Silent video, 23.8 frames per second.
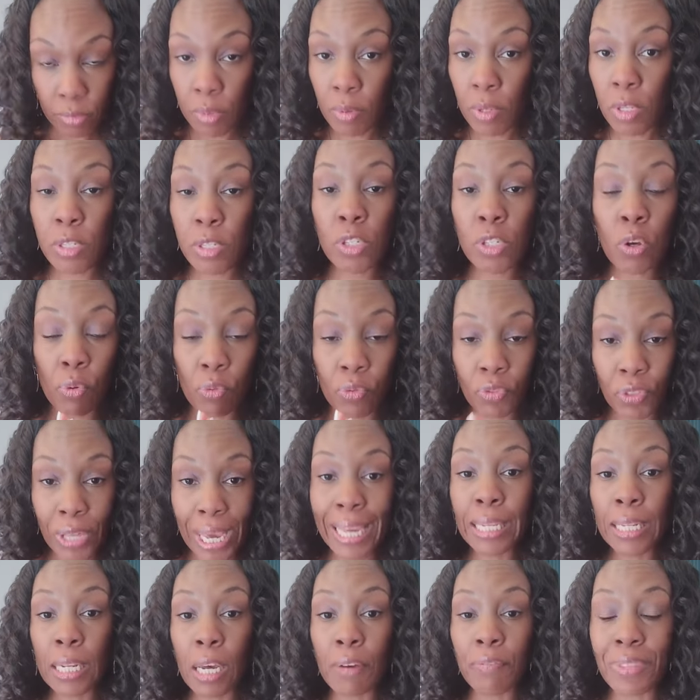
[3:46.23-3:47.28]
So they
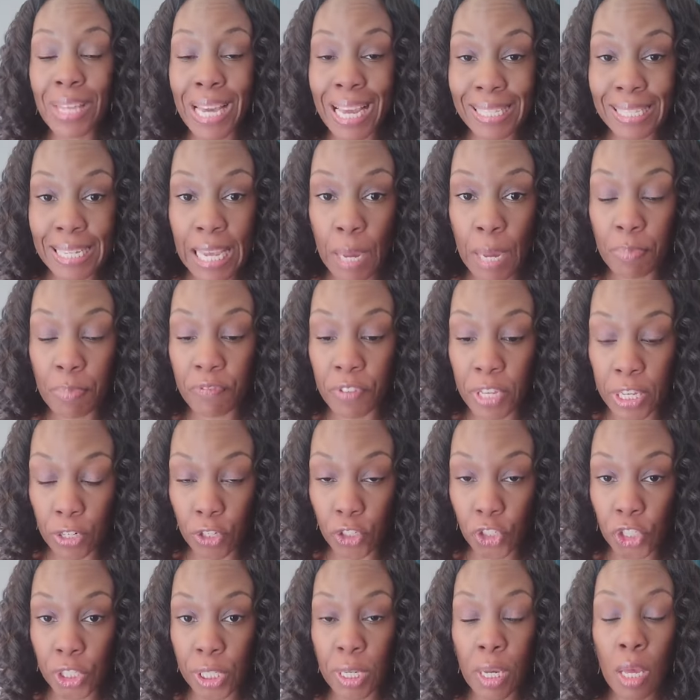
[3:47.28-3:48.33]
love that type of
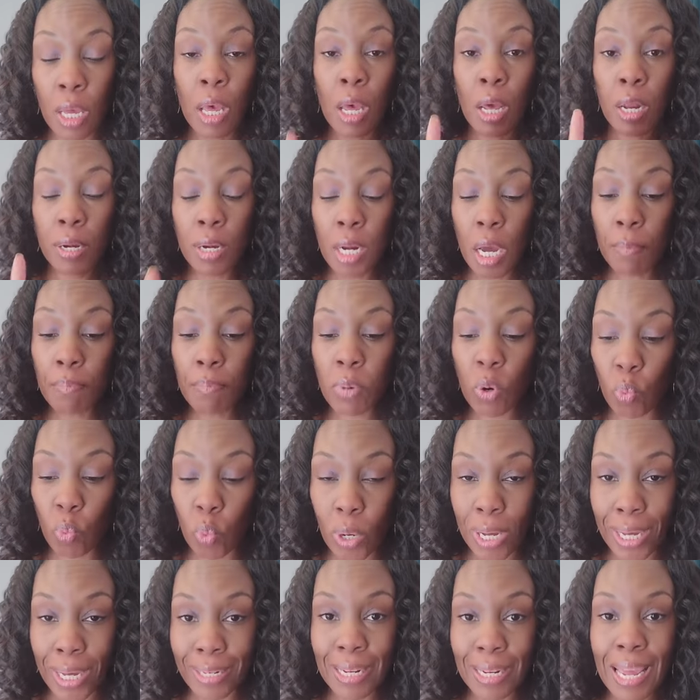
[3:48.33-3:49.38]
energy. Number
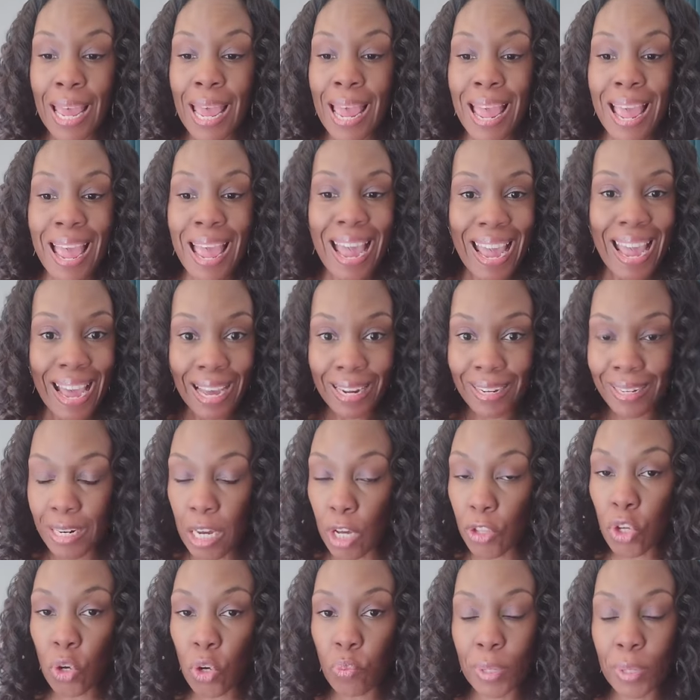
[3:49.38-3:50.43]
one,
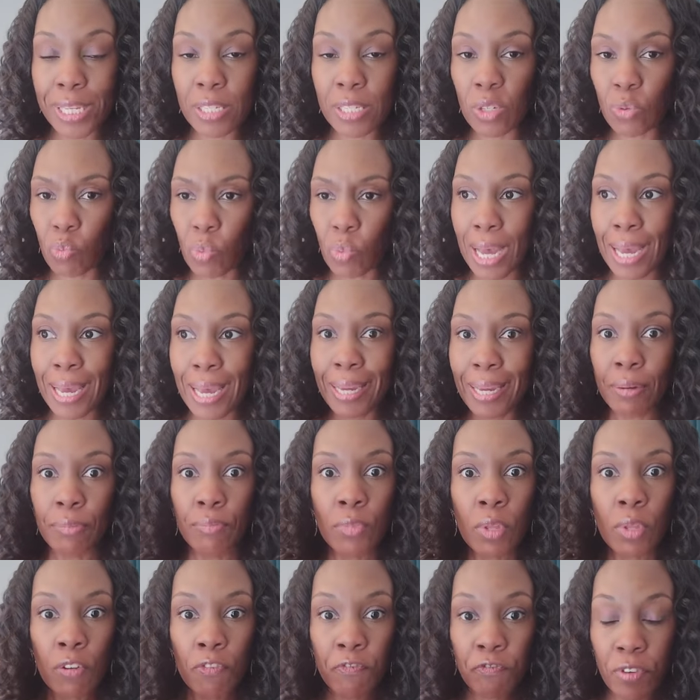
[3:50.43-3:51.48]
another reason why
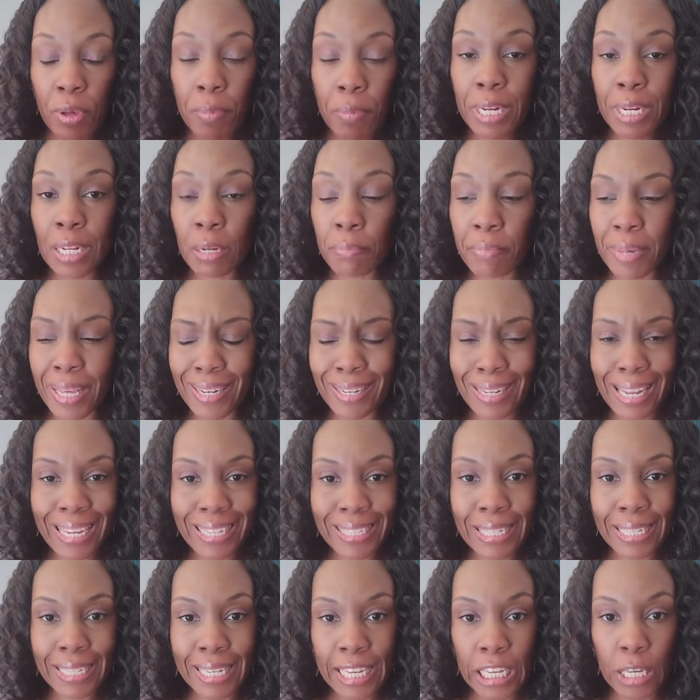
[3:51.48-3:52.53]
feminine men like
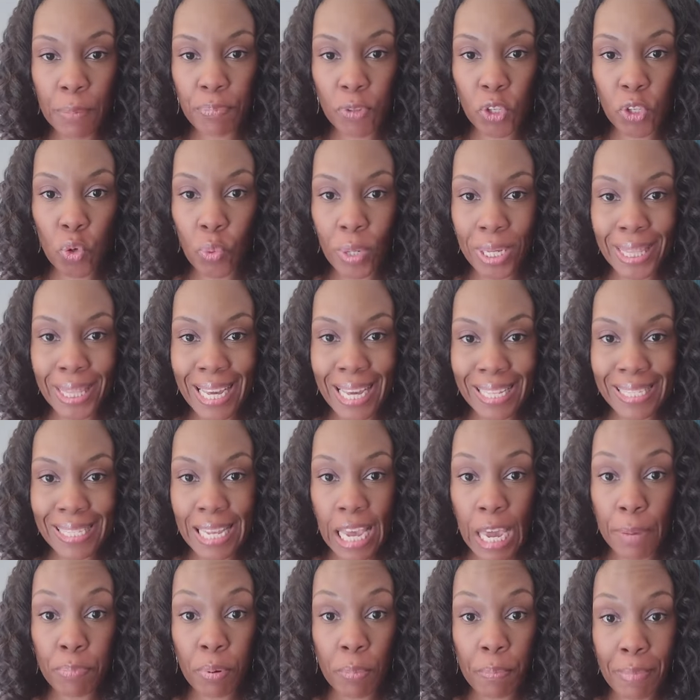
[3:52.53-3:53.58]
to keep you in that
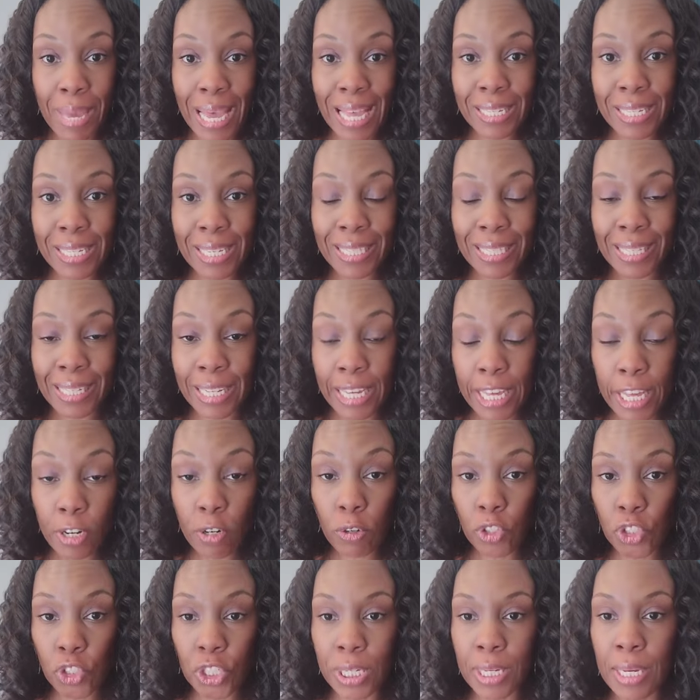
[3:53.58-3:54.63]
type of masculine
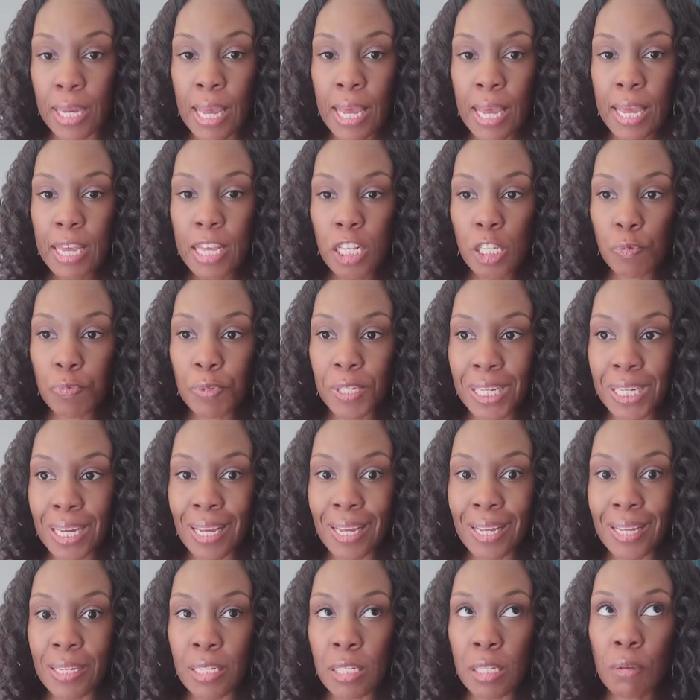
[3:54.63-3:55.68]
energy is
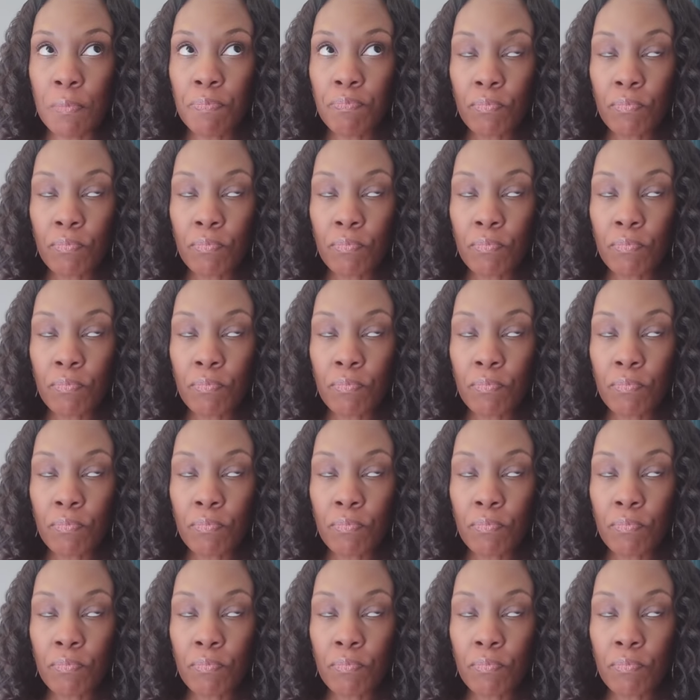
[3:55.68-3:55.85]
because